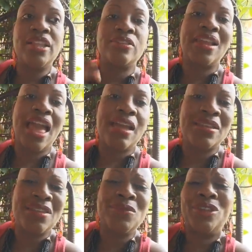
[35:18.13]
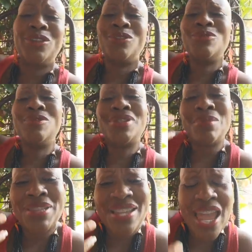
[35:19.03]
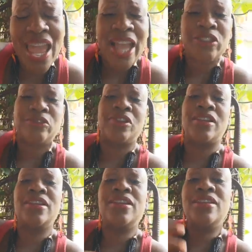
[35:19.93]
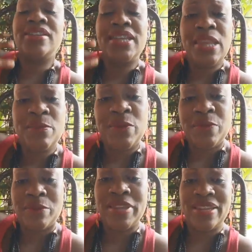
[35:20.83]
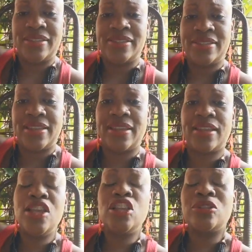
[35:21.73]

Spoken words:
it's going to give you a little something extra to keep you from getting sick.